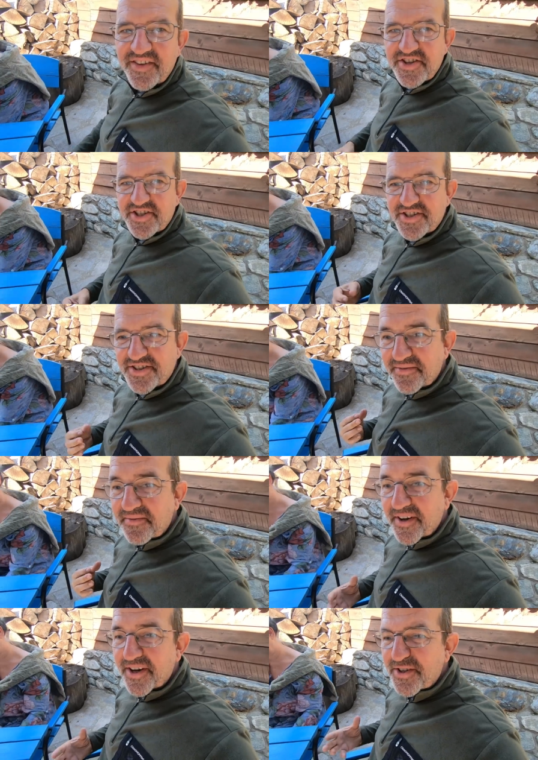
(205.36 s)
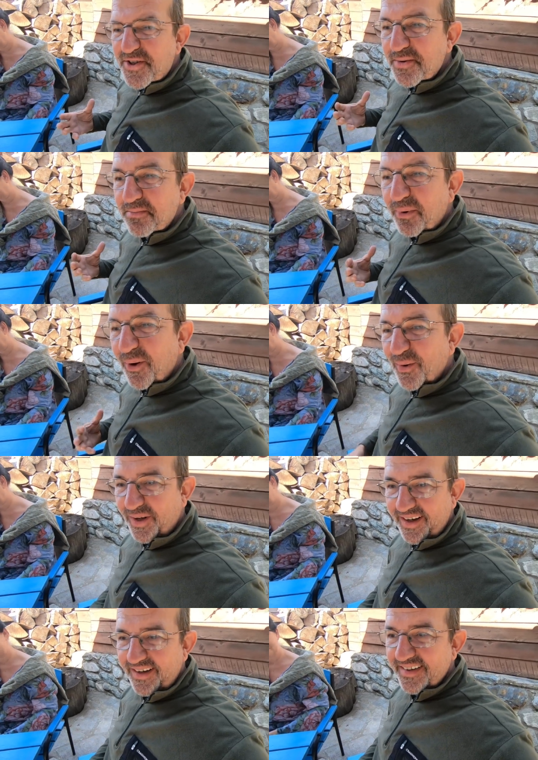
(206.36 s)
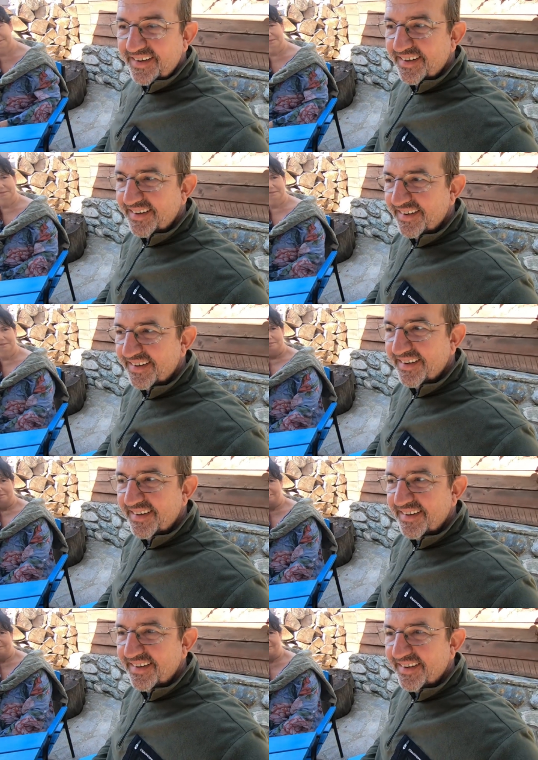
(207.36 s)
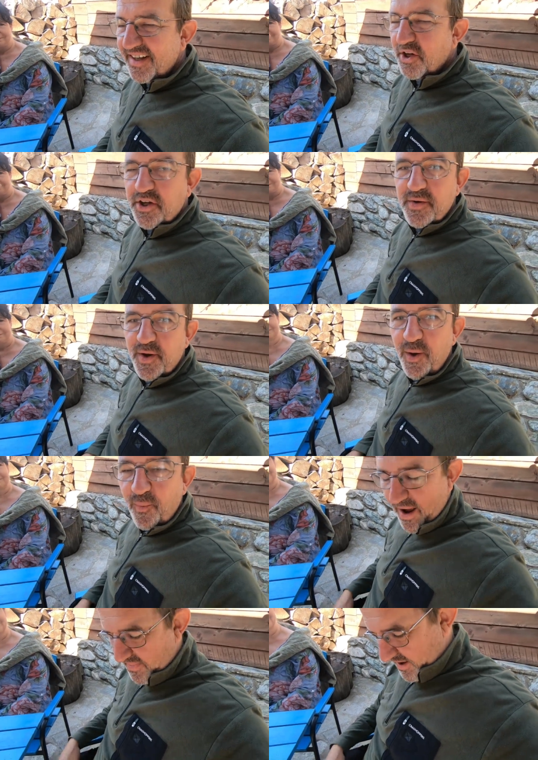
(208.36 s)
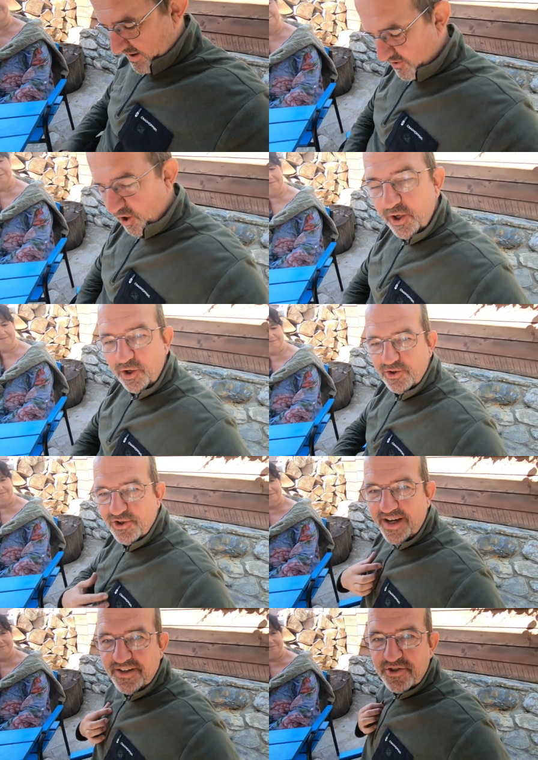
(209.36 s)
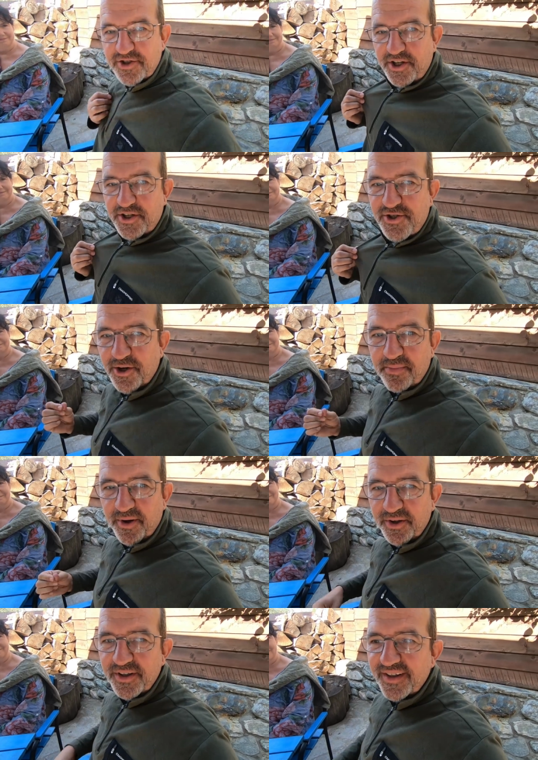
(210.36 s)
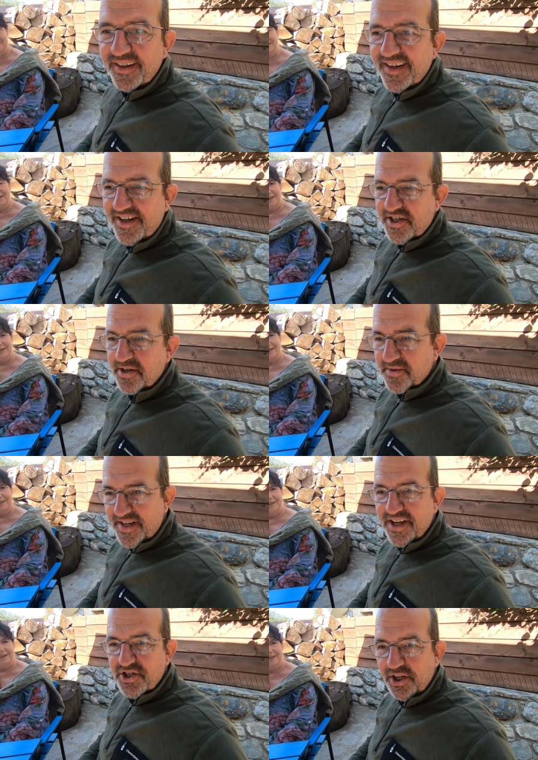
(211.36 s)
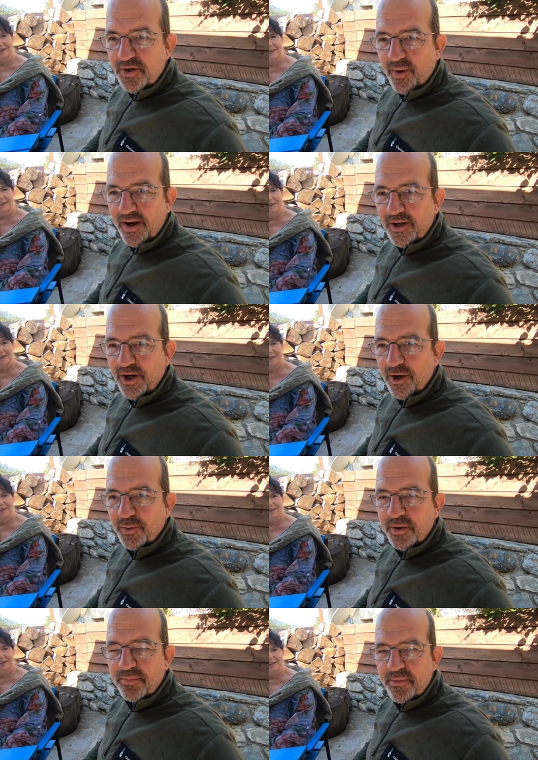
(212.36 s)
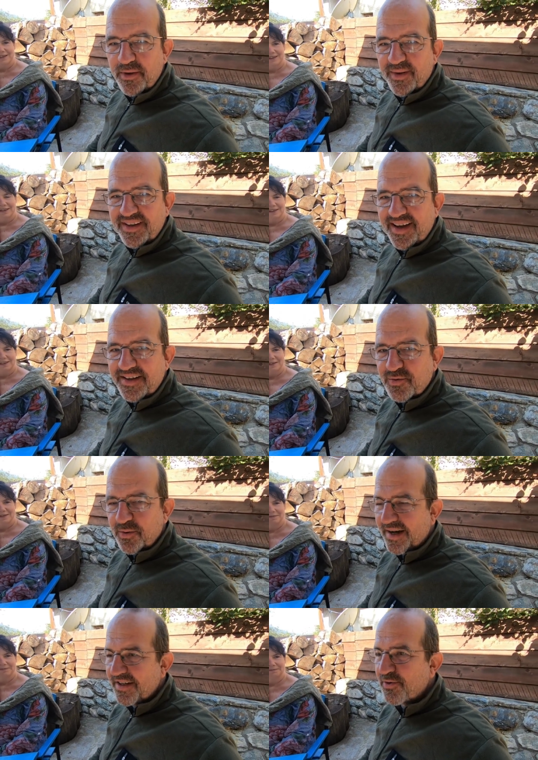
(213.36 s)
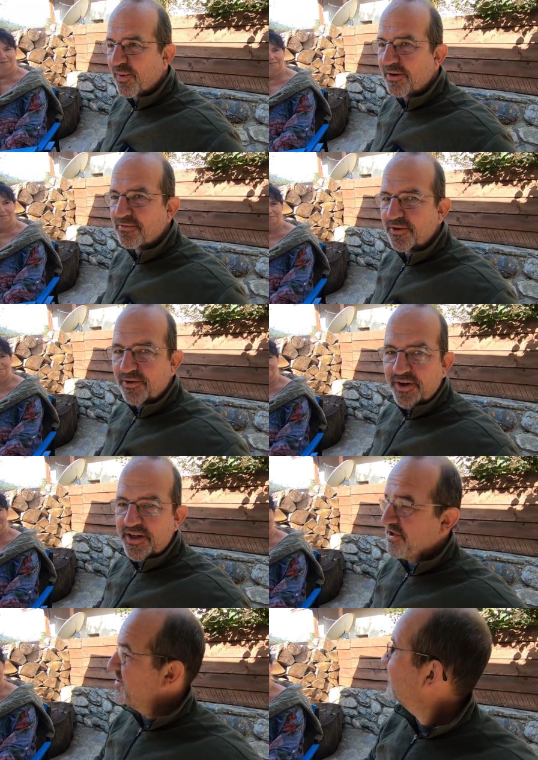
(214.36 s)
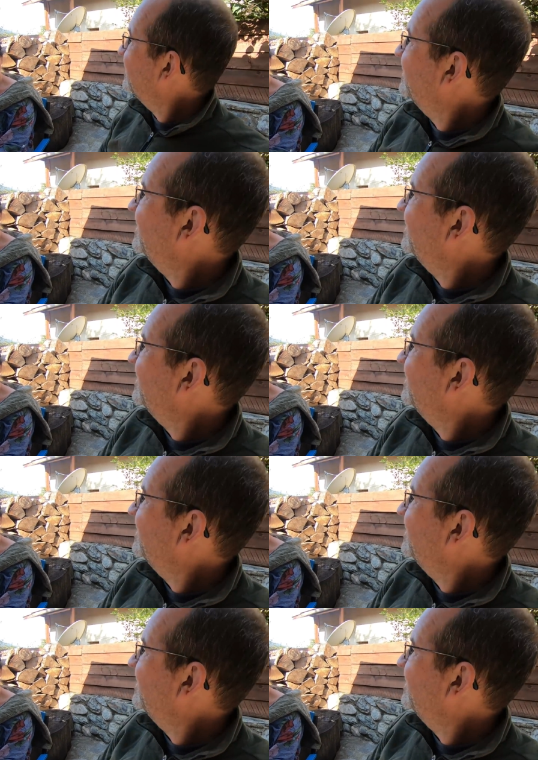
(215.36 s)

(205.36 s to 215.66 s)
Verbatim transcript: and this is the first morning and I don't know when that I've got long trousers and a top on because it was actually quite cold it probably went down to about 12 degrees